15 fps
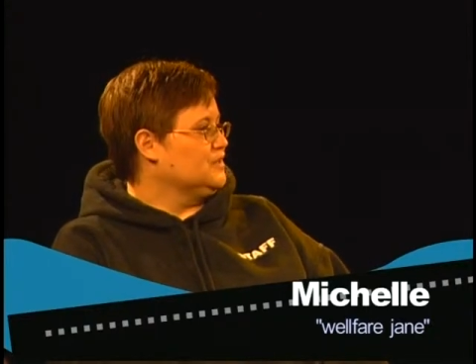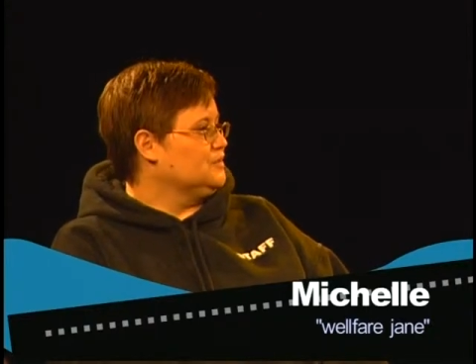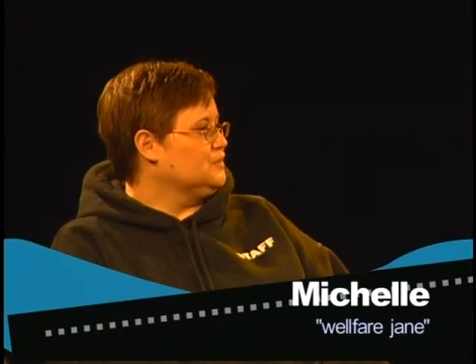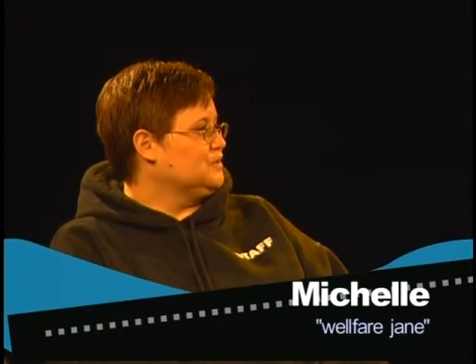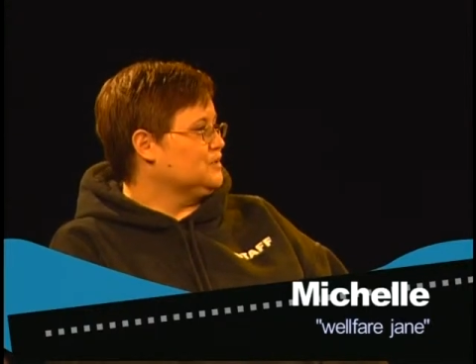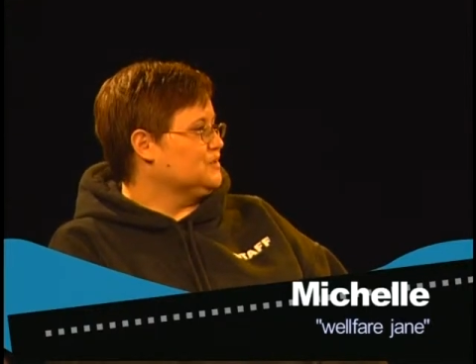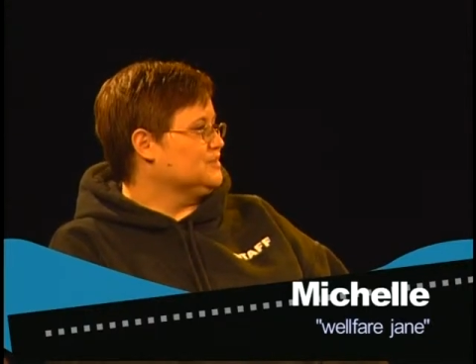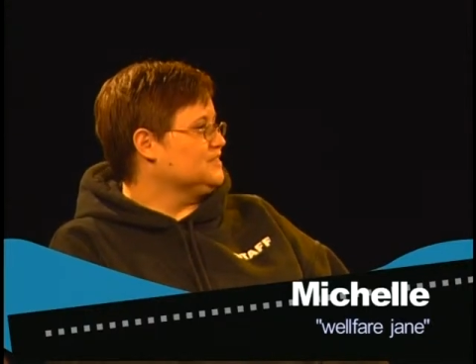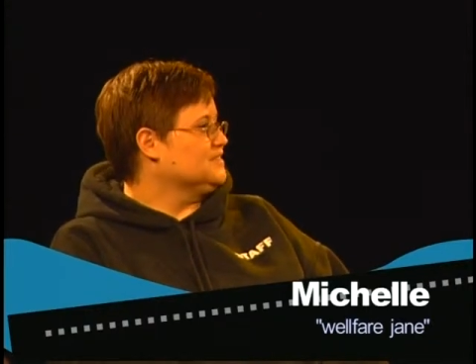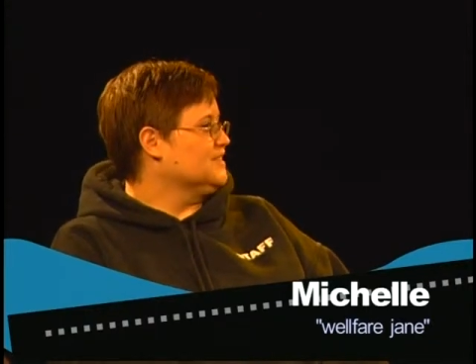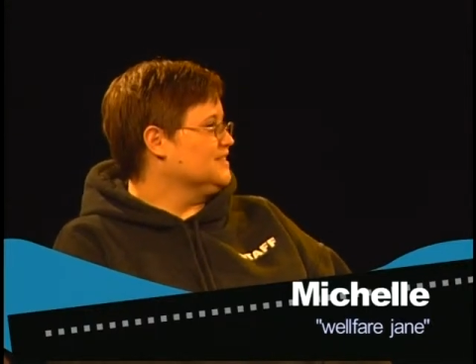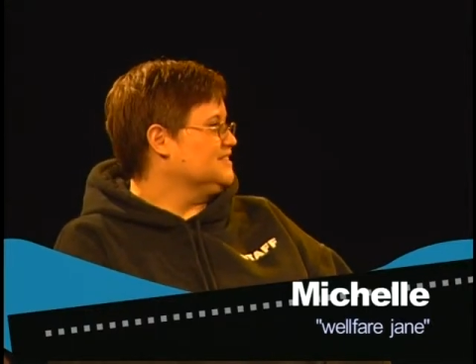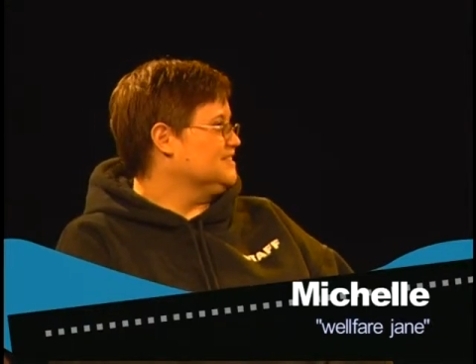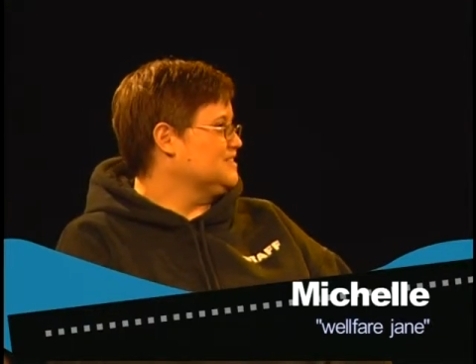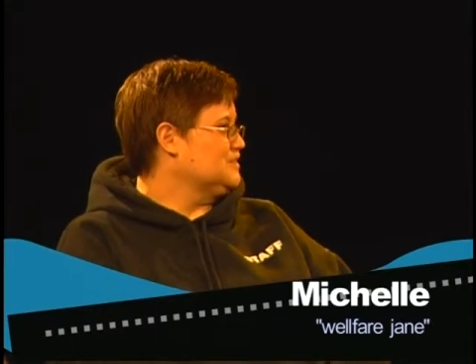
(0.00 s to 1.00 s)
like we were
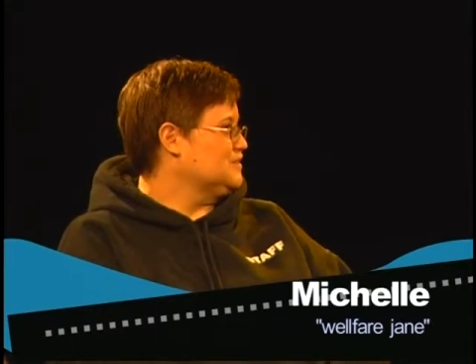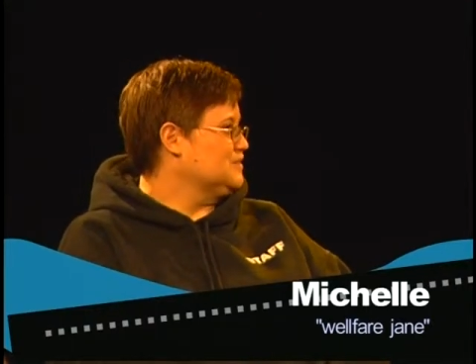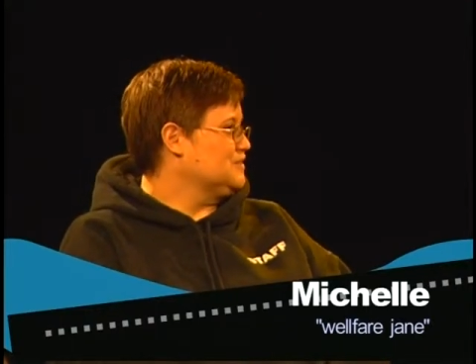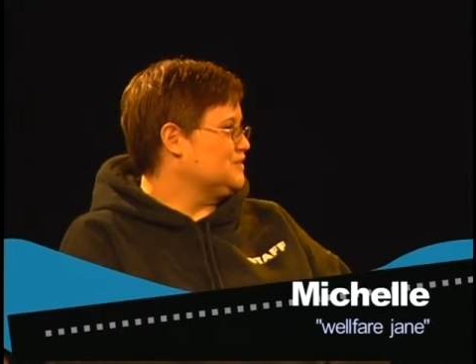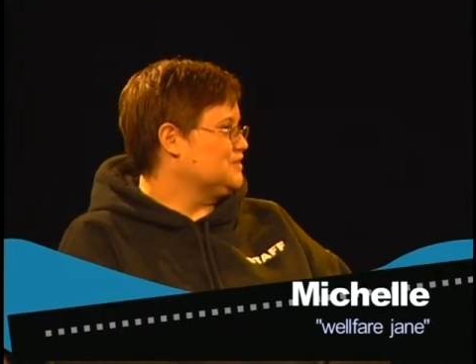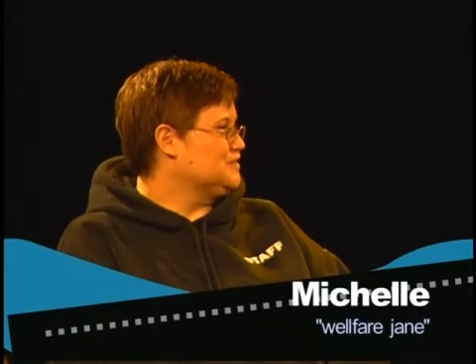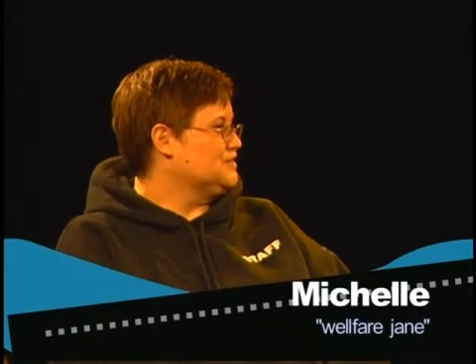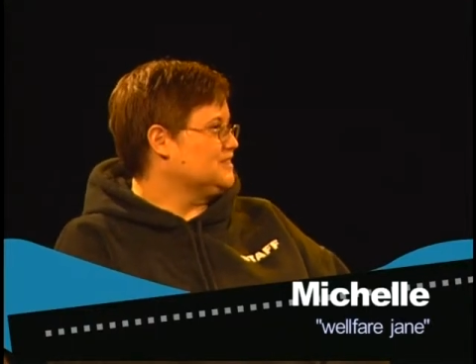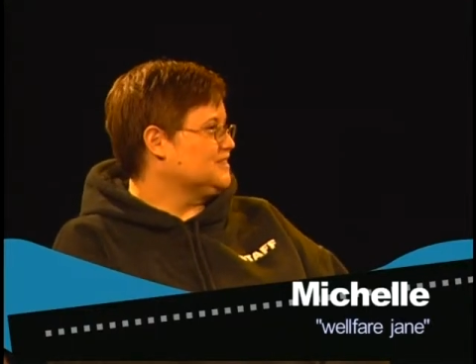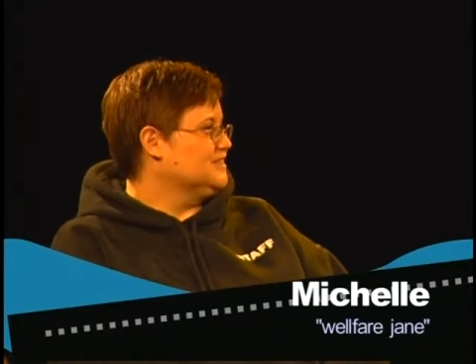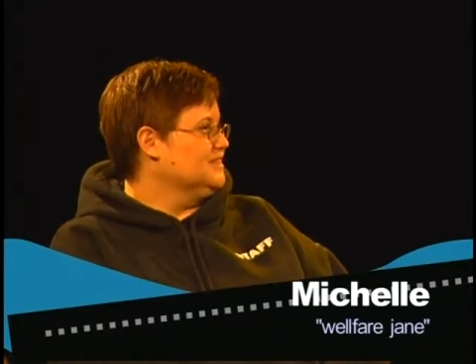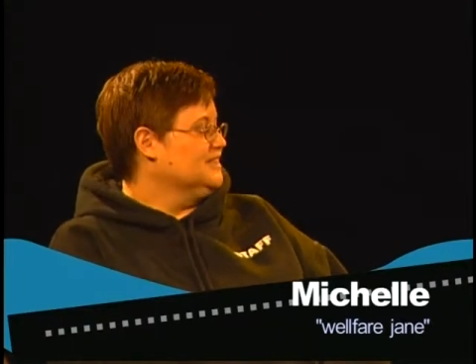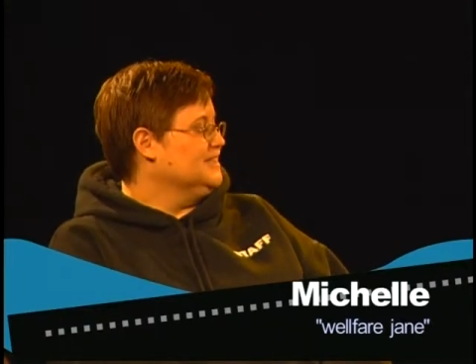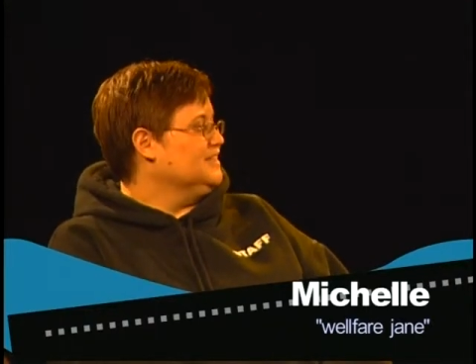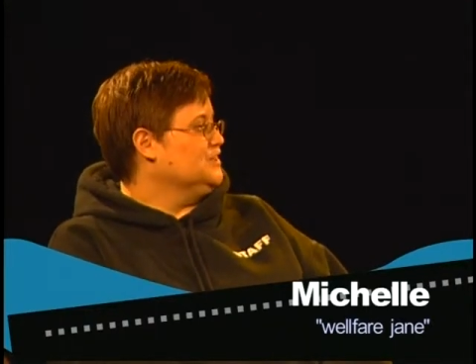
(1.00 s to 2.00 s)
discussing earlier, the
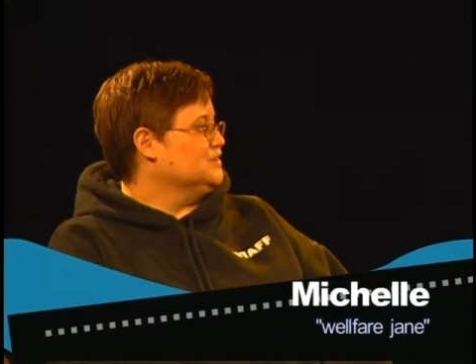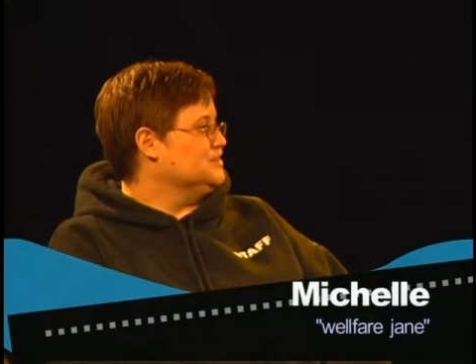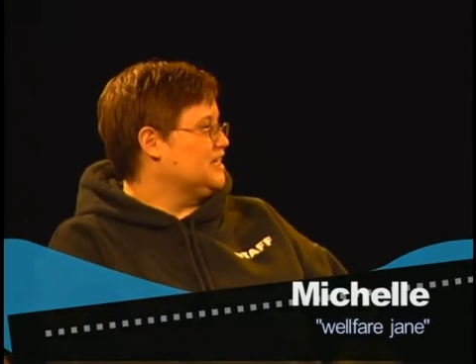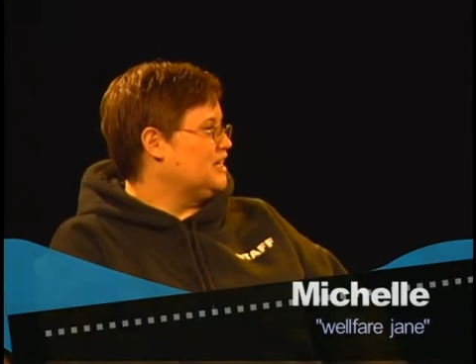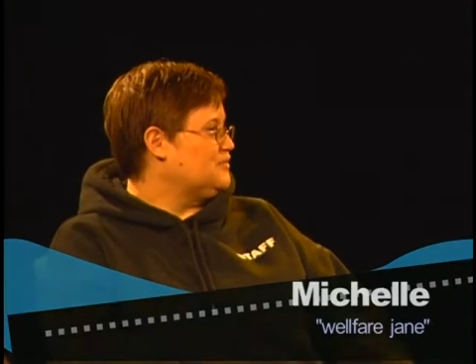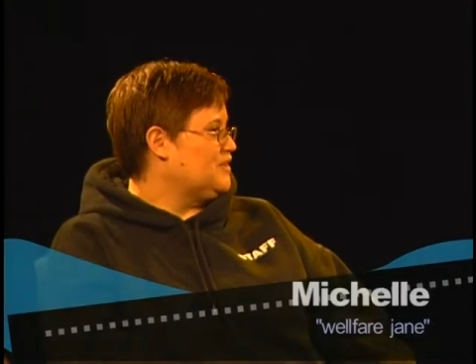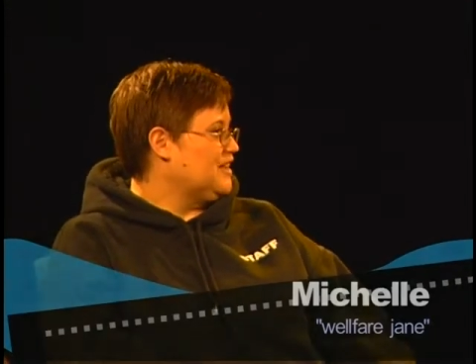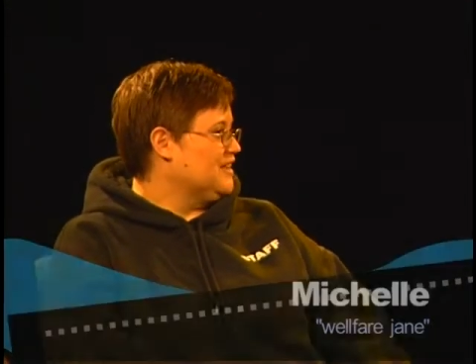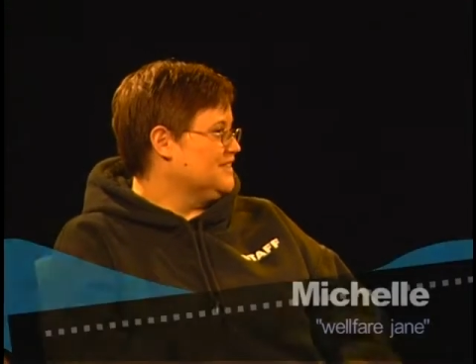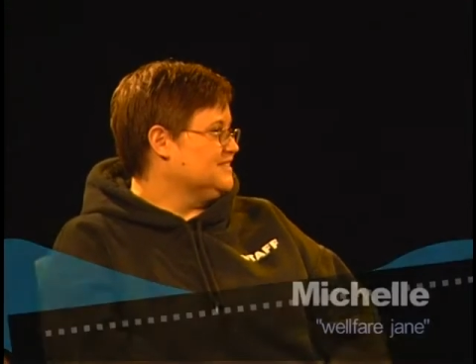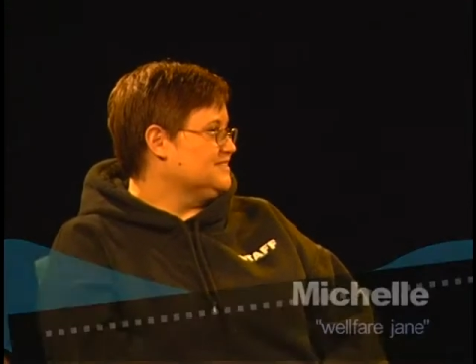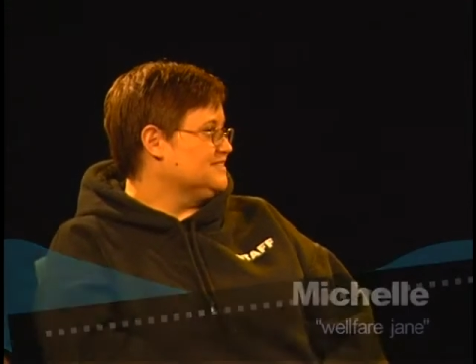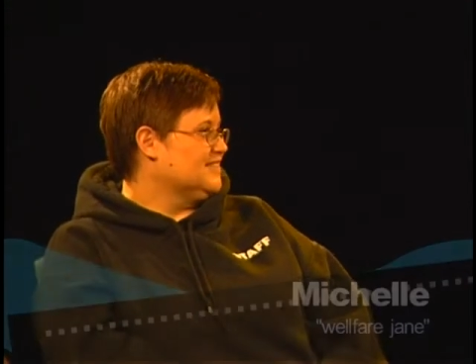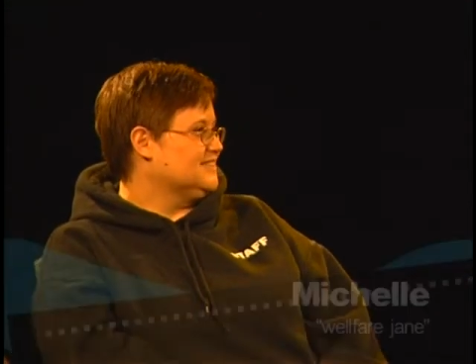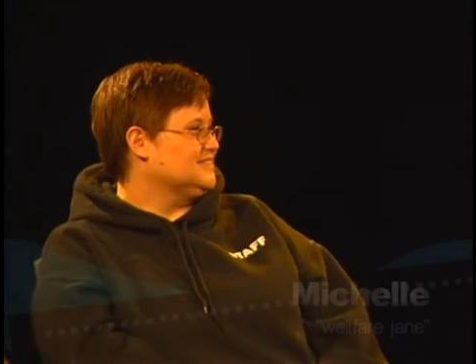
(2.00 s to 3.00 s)
hills have
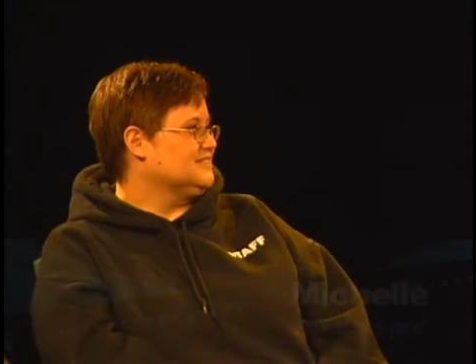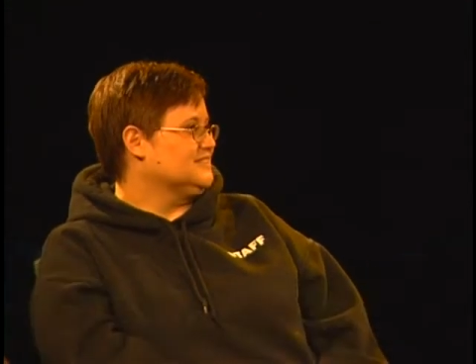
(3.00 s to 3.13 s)
eyes, that's,